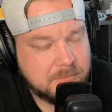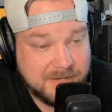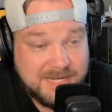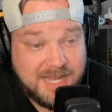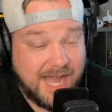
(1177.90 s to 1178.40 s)

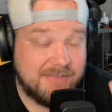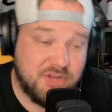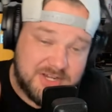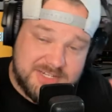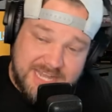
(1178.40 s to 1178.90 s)
But it, I've
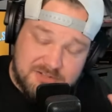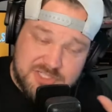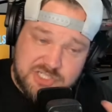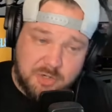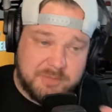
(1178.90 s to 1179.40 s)
gone down
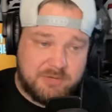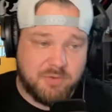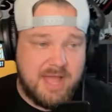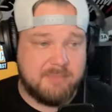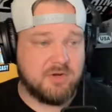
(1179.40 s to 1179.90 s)
so many
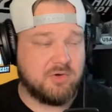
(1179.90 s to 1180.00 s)
rabbit